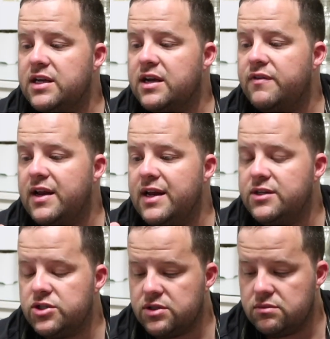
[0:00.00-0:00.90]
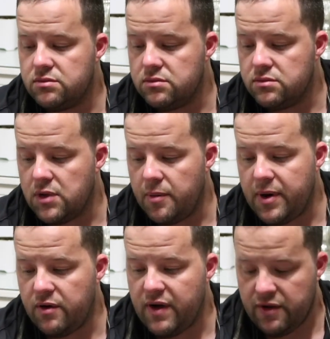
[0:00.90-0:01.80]
Like if I need just a
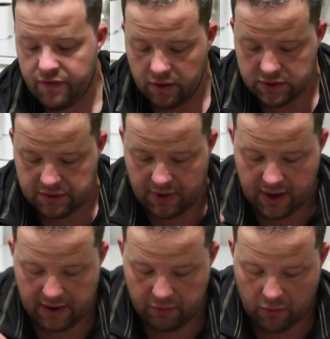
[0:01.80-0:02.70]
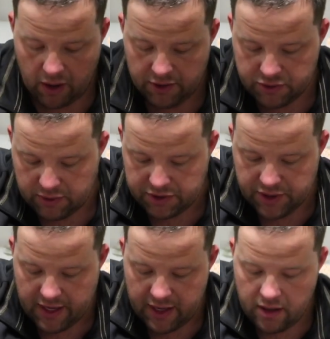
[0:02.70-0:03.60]
pair of headphones and my wireless ones
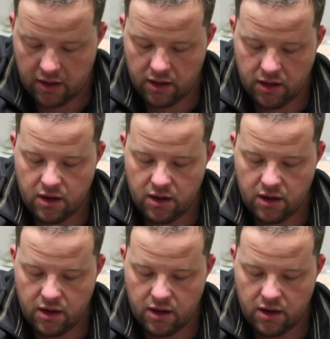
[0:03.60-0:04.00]
are dead.